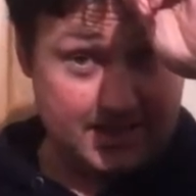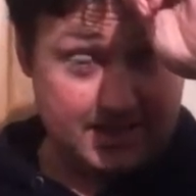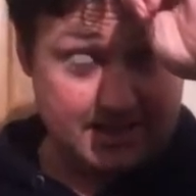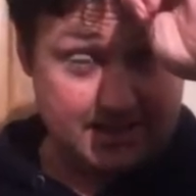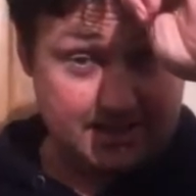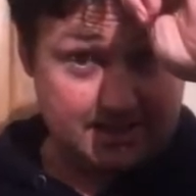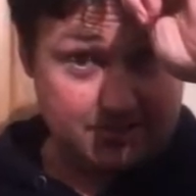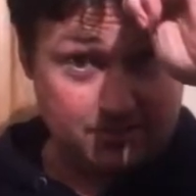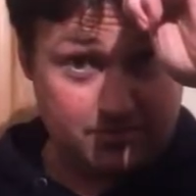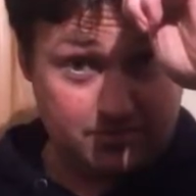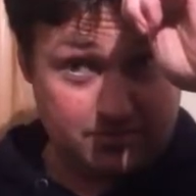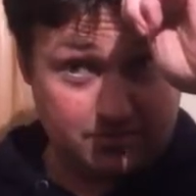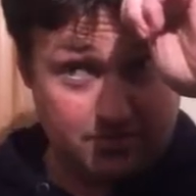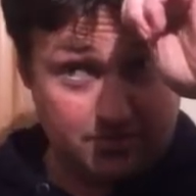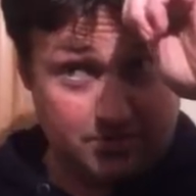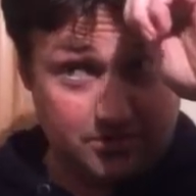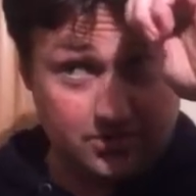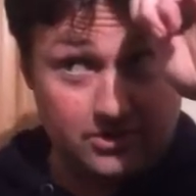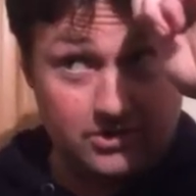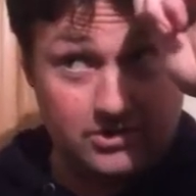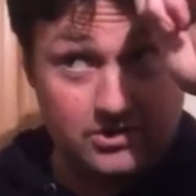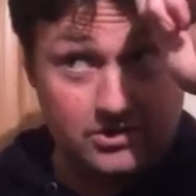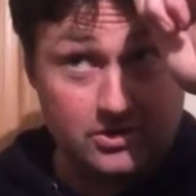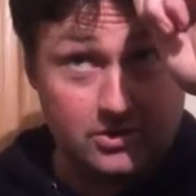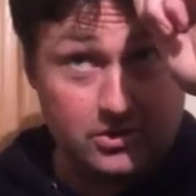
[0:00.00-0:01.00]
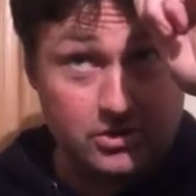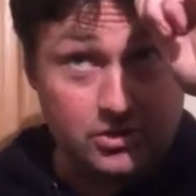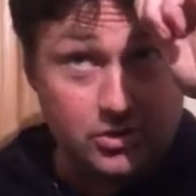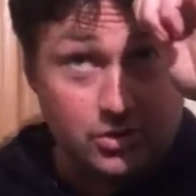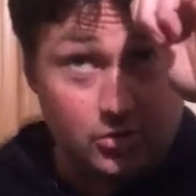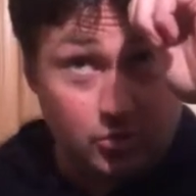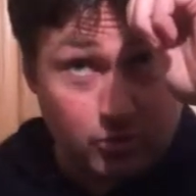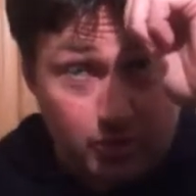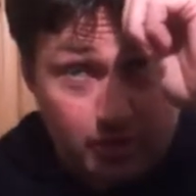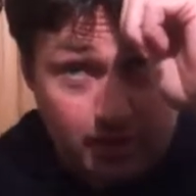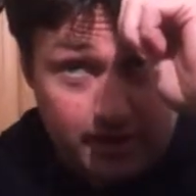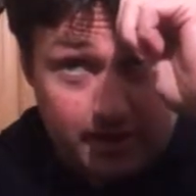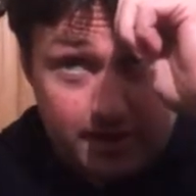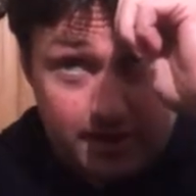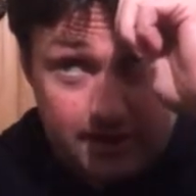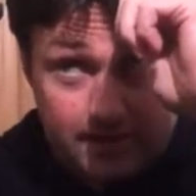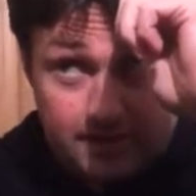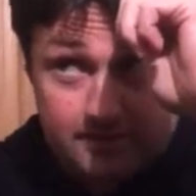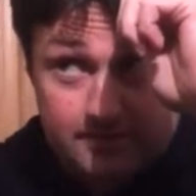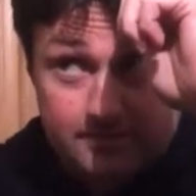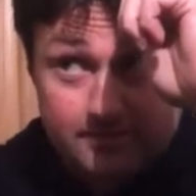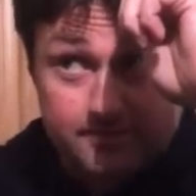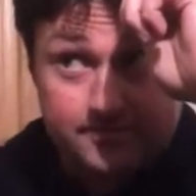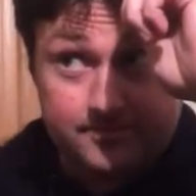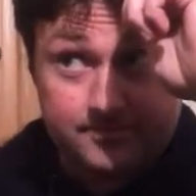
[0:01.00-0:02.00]
And you want
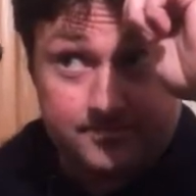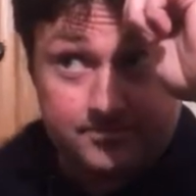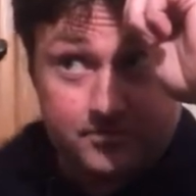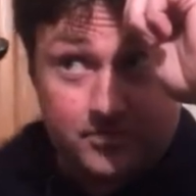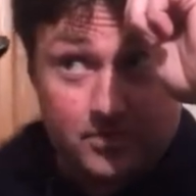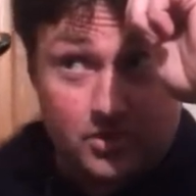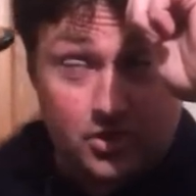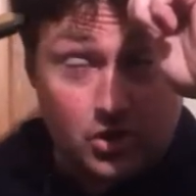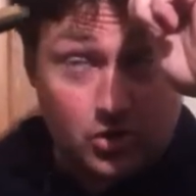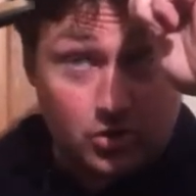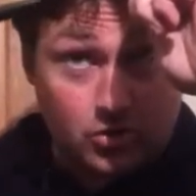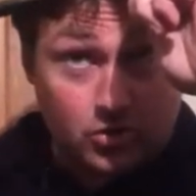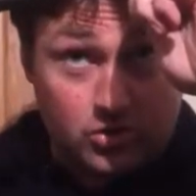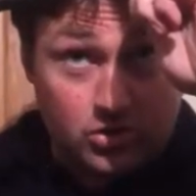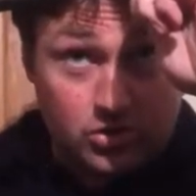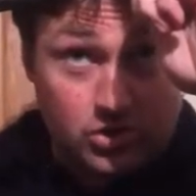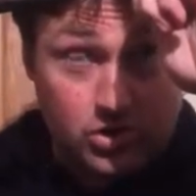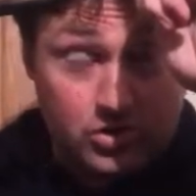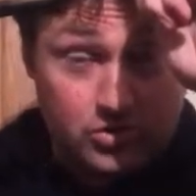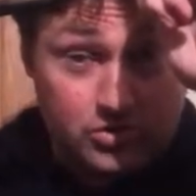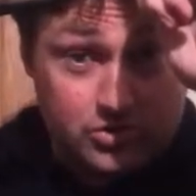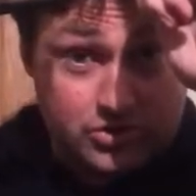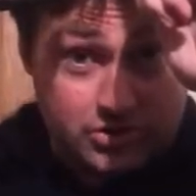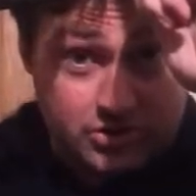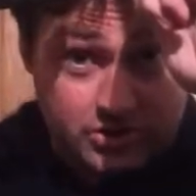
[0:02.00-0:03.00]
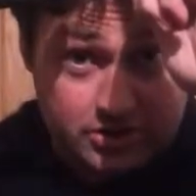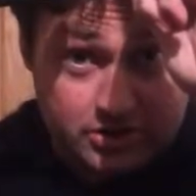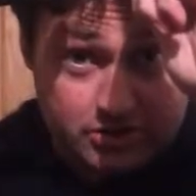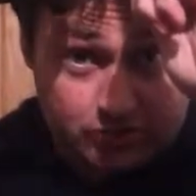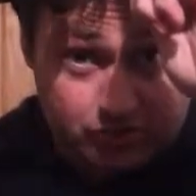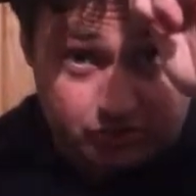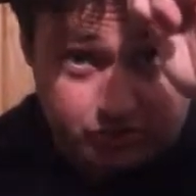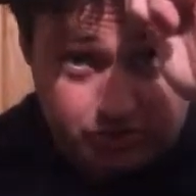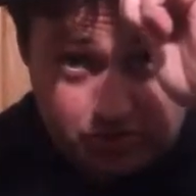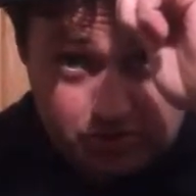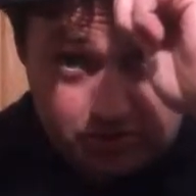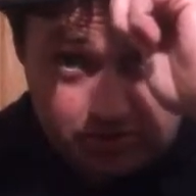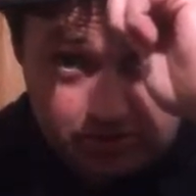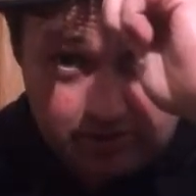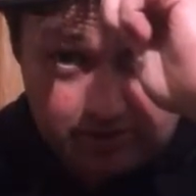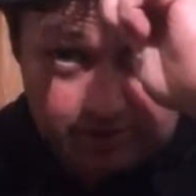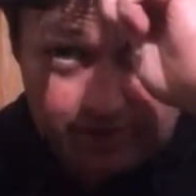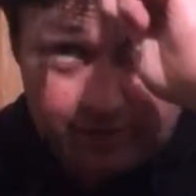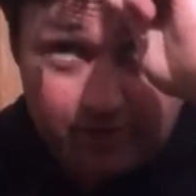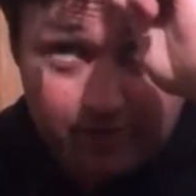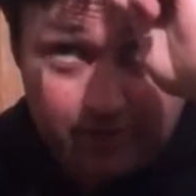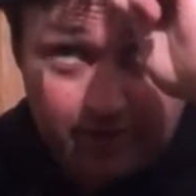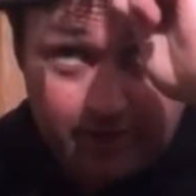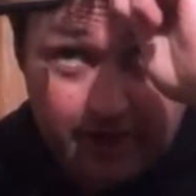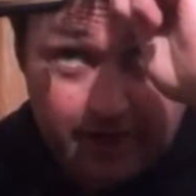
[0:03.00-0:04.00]
to go close to the root
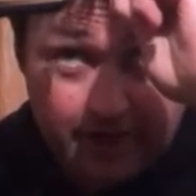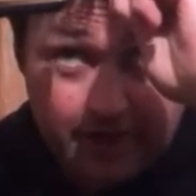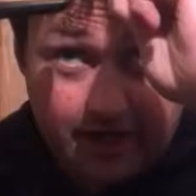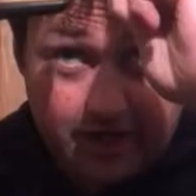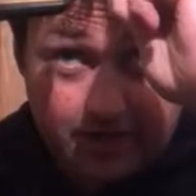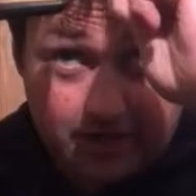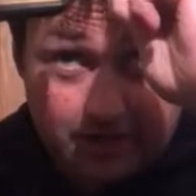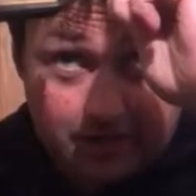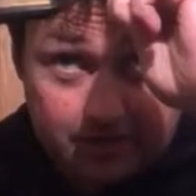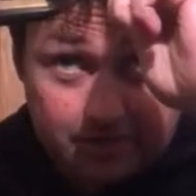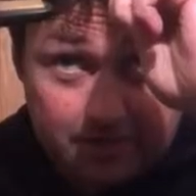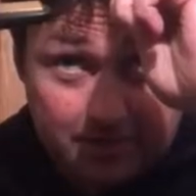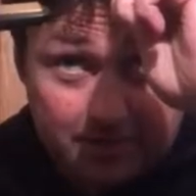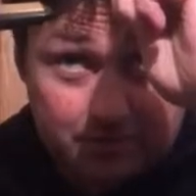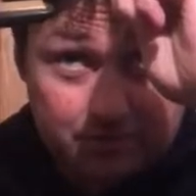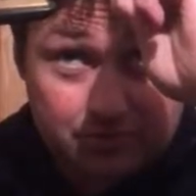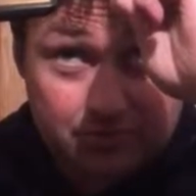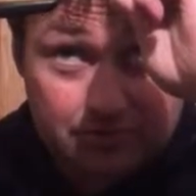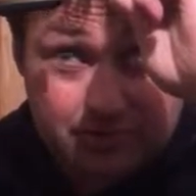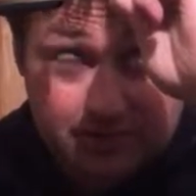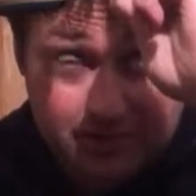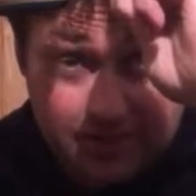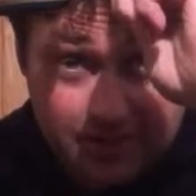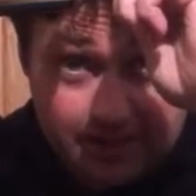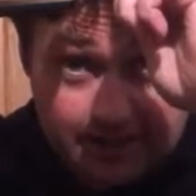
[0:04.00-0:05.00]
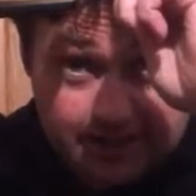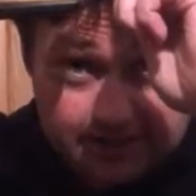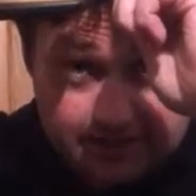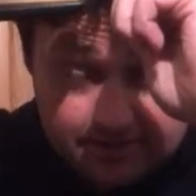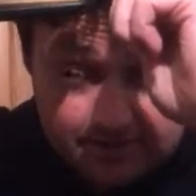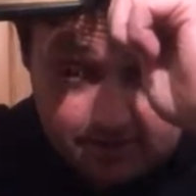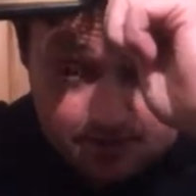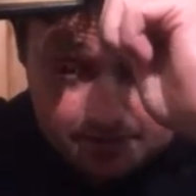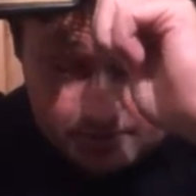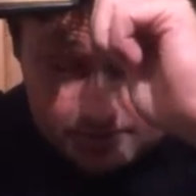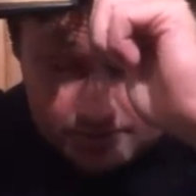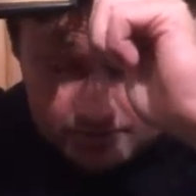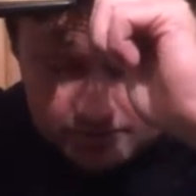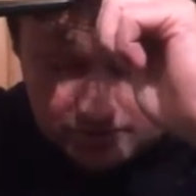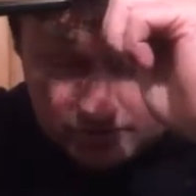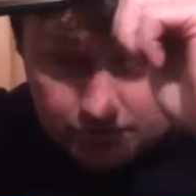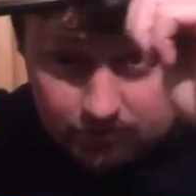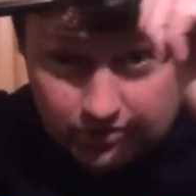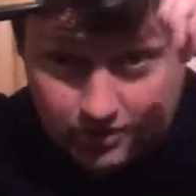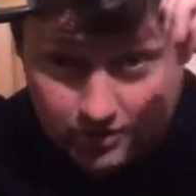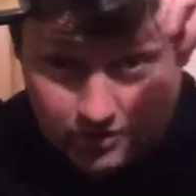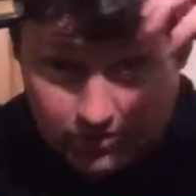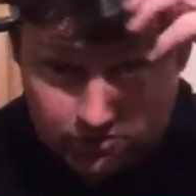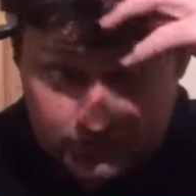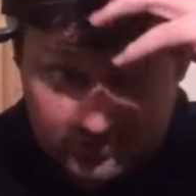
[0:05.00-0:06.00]
of your hair. It's really hot though, so
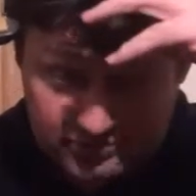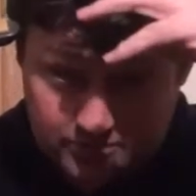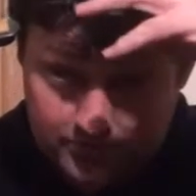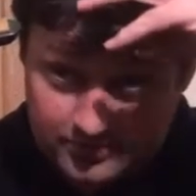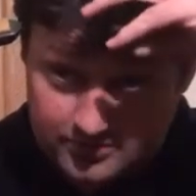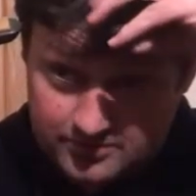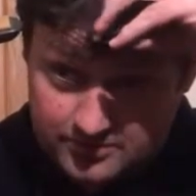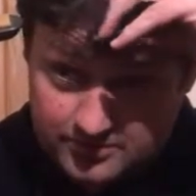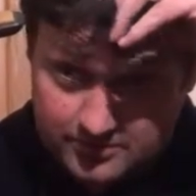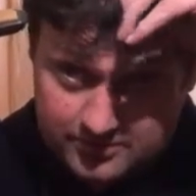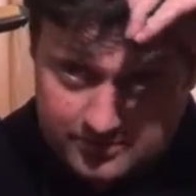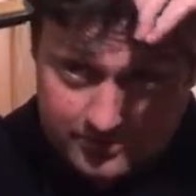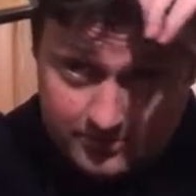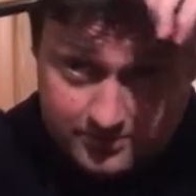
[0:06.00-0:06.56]
don't